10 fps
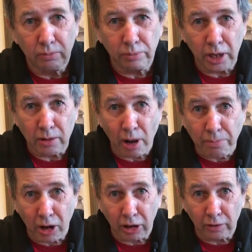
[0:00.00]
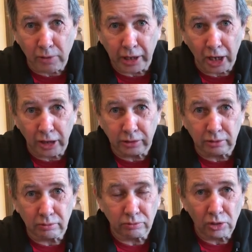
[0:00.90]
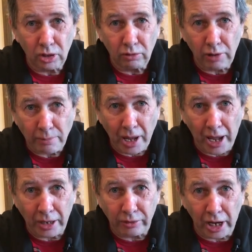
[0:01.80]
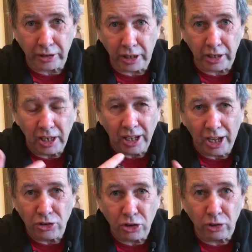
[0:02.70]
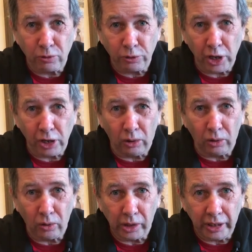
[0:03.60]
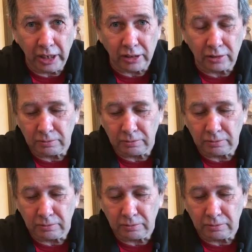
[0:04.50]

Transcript: Put it in my pocket of my coat, wrap my hand around it, and you can feel the heat.